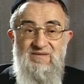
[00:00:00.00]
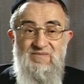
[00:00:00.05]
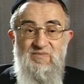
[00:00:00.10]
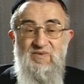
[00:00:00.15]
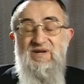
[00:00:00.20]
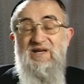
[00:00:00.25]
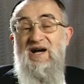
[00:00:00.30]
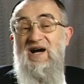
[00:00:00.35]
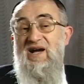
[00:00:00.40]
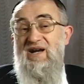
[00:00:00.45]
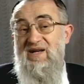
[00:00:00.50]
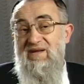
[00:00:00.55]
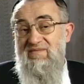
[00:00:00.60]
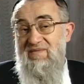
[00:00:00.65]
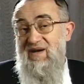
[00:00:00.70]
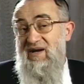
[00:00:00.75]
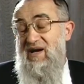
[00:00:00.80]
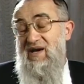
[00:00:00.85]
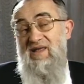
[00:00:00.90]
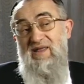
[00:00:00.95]
We, I,
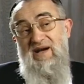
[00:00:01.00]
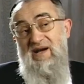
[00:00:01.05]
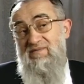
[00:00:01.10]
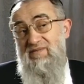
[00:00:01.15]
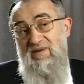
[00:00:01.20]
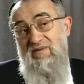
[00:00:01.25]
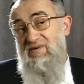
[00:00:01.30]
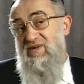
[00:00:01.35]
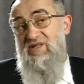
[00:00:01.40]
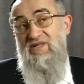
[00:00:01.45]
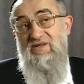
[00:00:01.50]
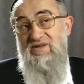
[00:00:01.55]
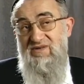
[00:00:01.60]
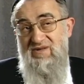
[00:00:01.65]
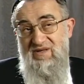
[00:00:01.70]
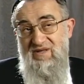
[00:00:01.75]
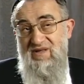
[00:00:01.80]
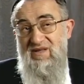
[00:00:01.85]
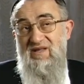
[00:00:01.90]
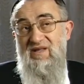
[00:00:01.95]
I, I'm almost
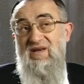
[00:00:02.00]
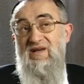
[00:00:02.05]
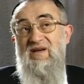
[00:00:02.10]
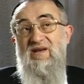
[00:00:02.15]
certain